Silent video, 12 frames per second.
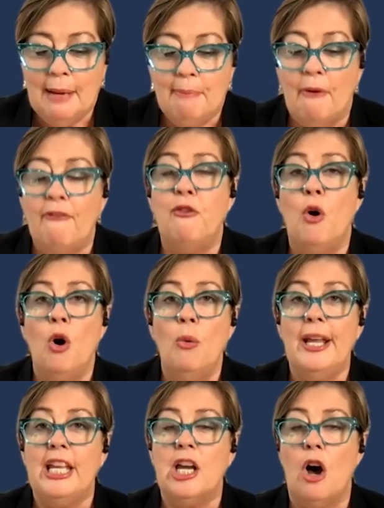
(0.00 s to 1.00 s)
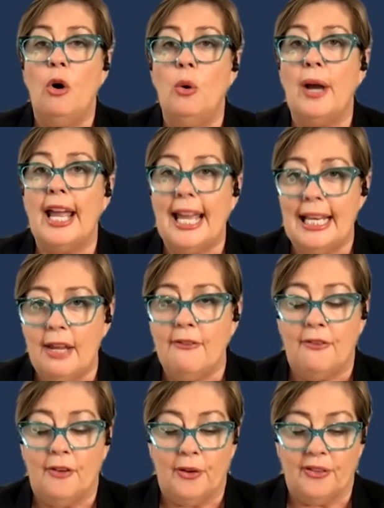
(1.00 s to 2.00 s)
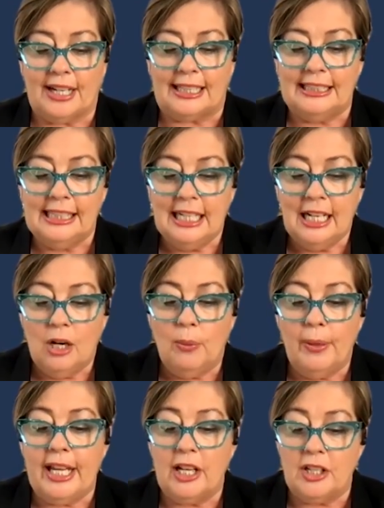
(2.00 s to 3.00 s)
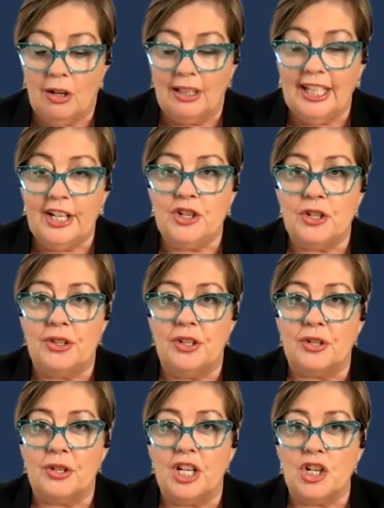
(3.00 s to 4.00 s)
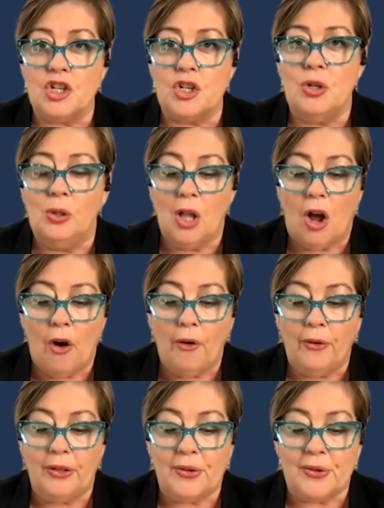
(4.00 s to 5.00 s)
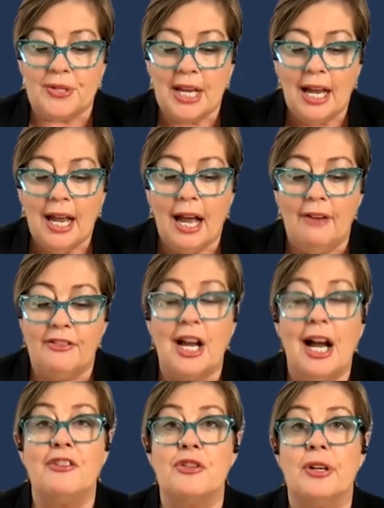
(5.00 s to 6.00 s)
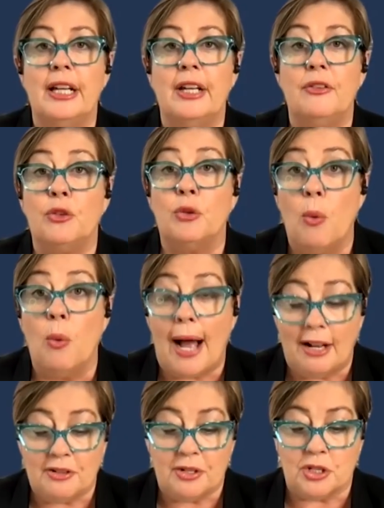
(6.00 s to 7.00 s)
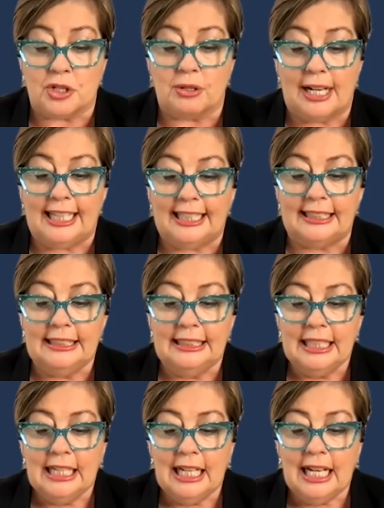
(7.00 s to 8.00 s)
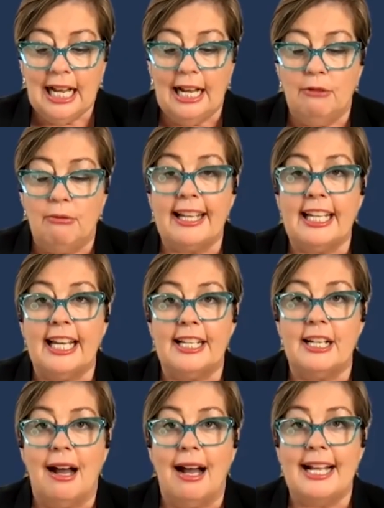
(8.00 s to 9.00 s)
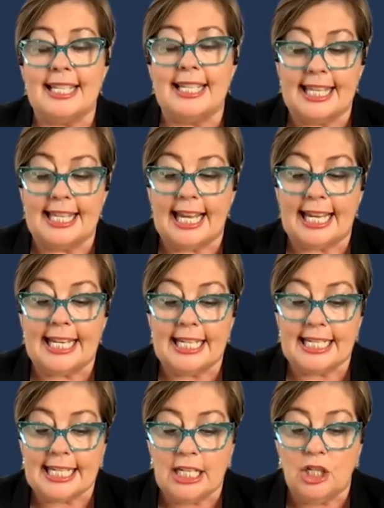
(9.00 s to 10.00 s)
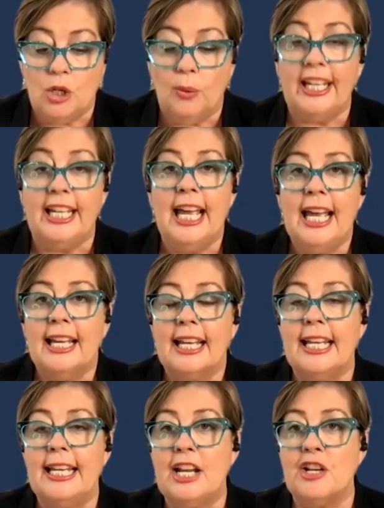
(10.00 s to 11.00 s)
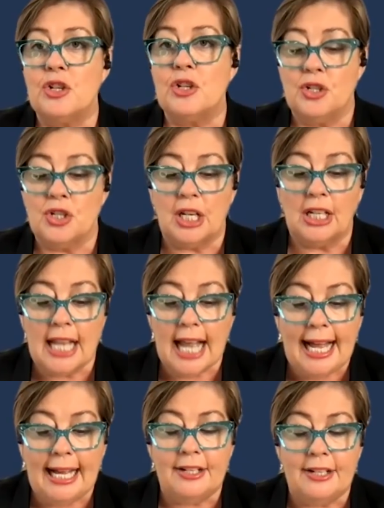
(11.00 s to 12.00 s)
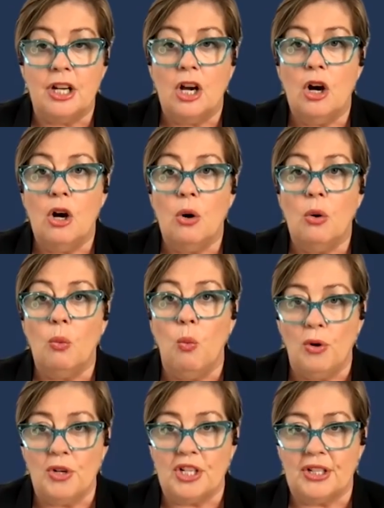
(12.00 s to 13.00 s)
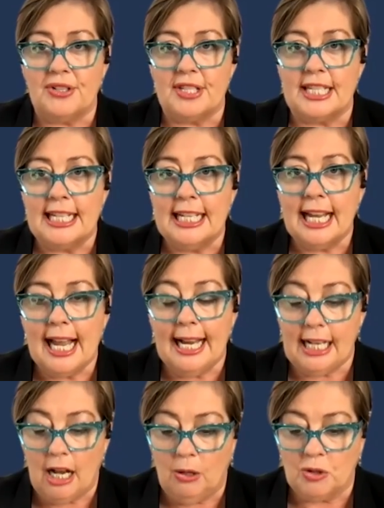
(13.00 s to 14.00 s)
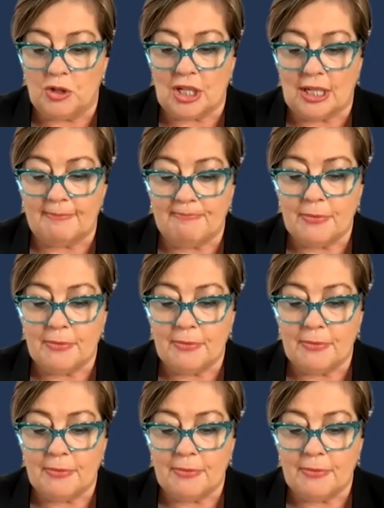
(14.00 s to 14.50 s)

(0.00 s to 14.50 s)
Before we go any further, we acknowledge the traditional owners of country throughout Australia and recognise their continuing connection to land, waters, and culture.